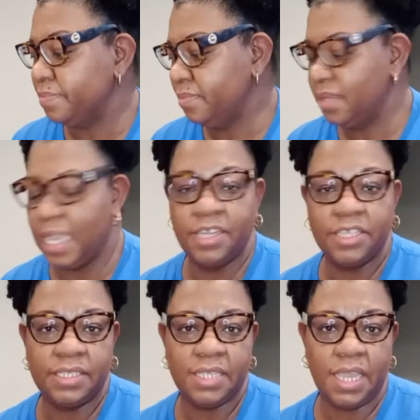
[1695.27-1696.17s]
I
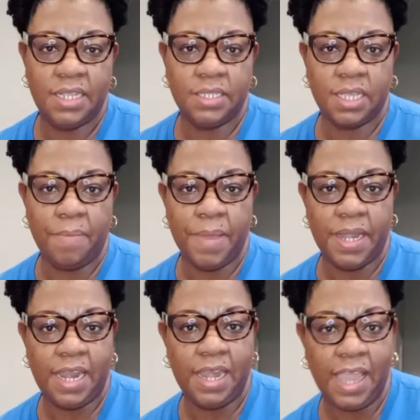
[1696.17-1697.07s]
just decided to come on
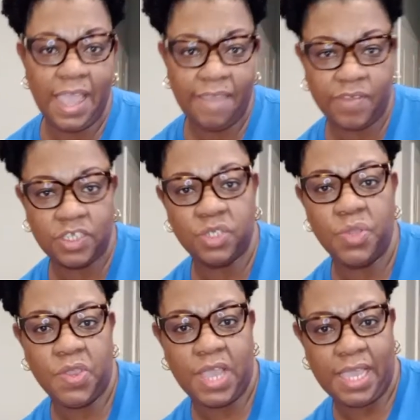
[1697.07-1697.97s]
and live and show
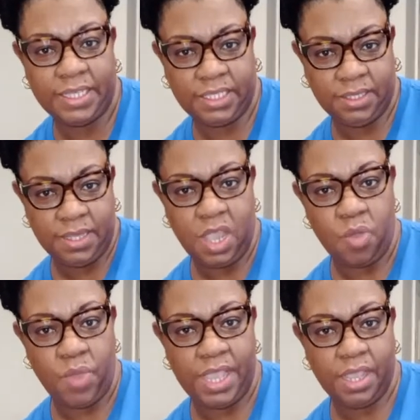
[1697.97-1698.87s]
you guys
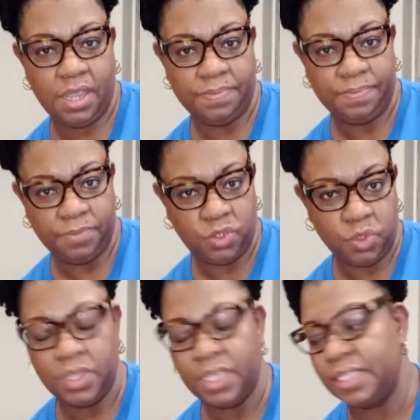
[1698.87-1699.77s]
how I
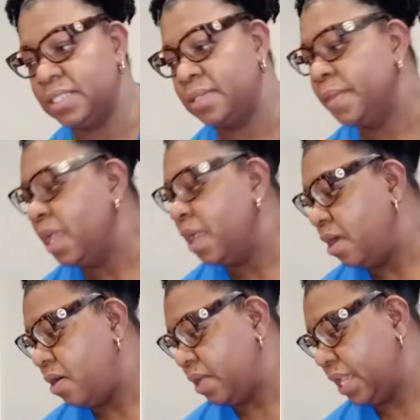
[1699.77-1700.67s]
do this.
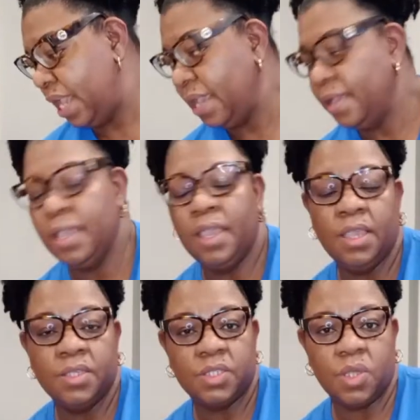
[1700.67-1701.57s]
Okay?
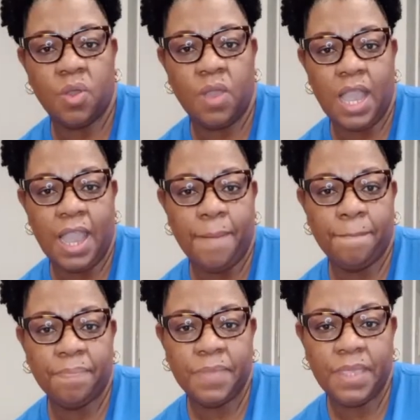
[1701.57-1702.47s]
So,
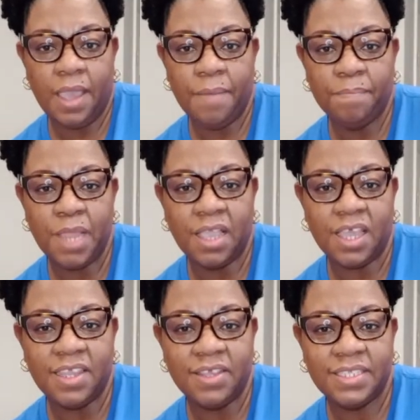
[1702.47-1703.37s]
yeah, I'm not
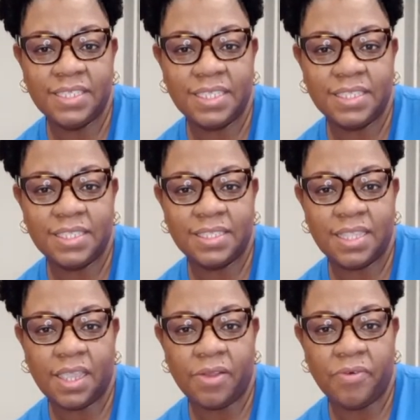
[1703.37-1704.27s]
going to
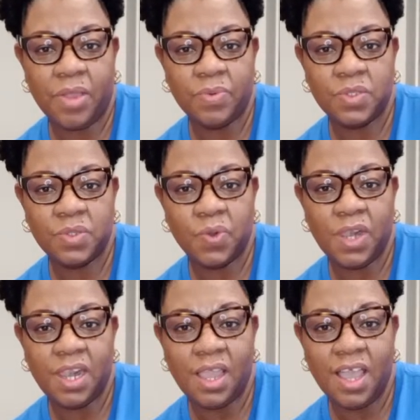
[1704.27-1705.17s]
stick around too
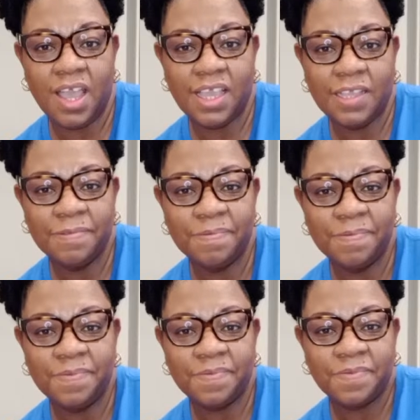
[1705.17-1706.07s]
long.
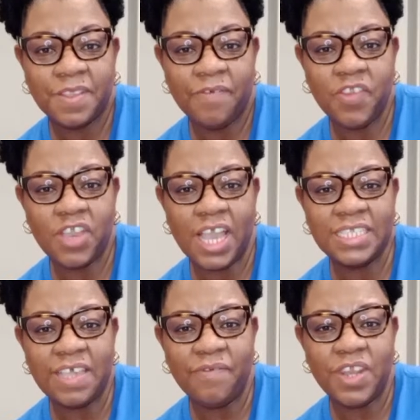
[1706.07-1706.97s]
If you guys
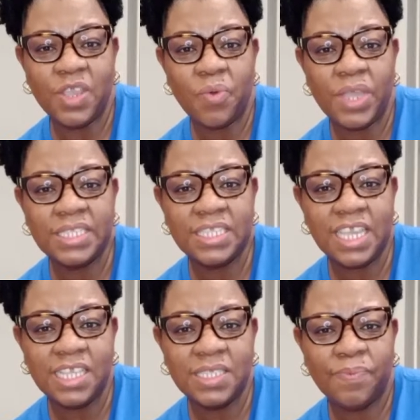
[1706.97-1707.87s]
have any
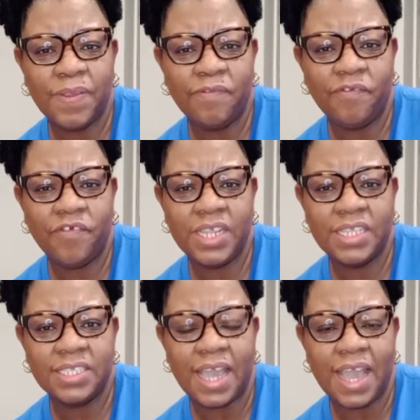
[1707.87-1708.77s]
questions, feel free
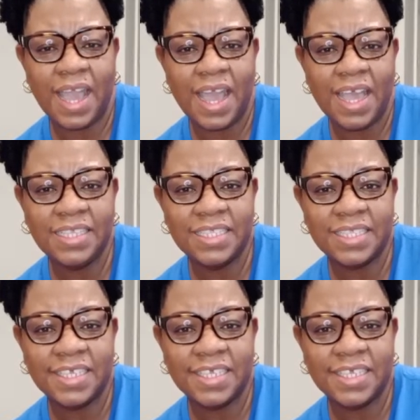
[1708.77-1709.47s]
to ask.